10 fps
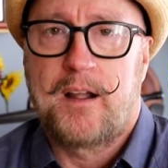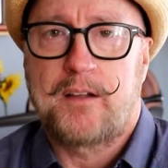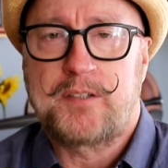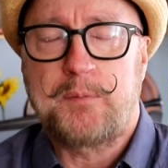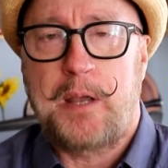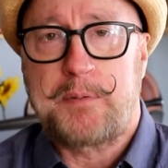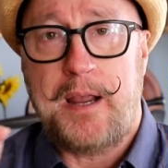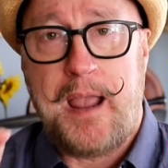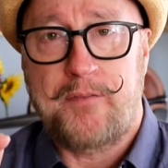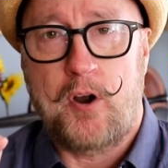Sometimes I
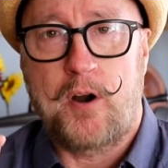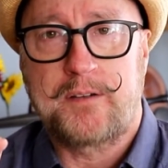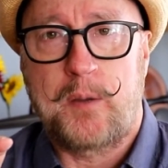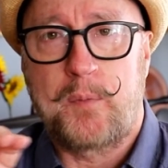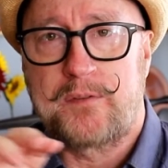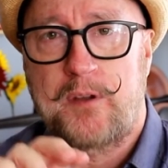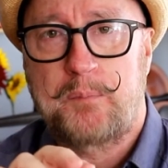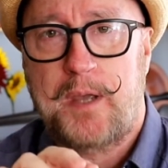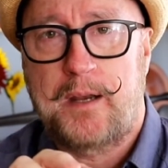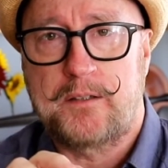have a hard time with
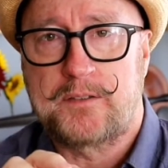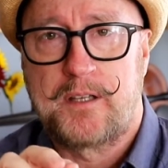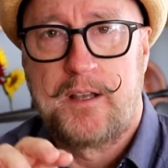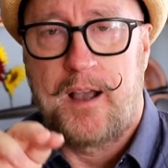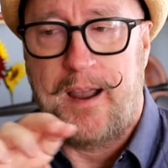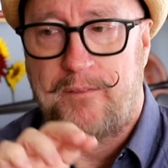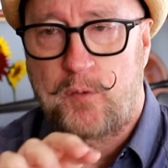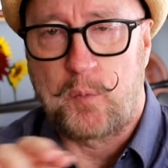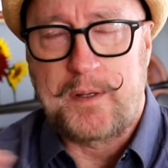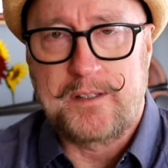subtitles. I have
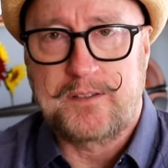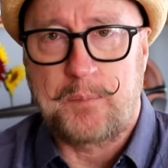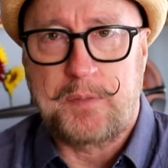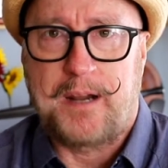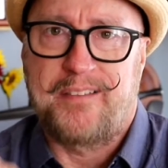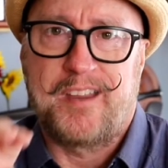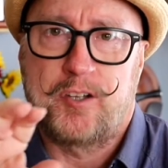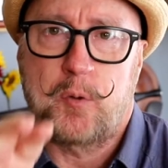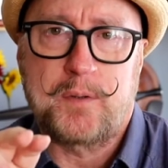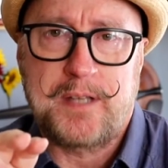to read the subtitle and then
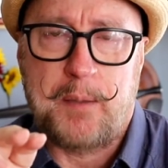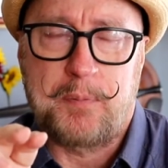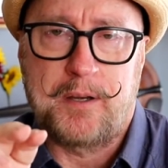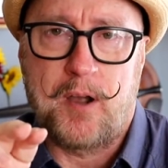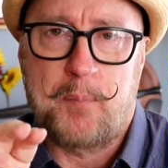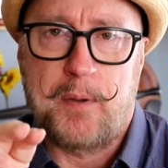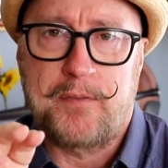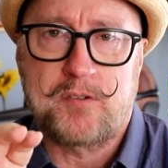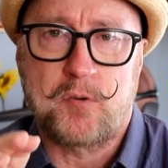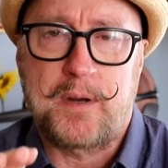look what's happening up on
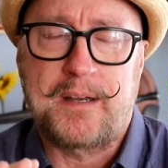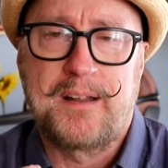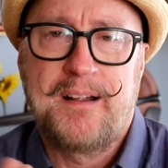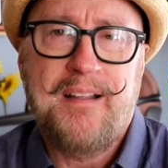the screen.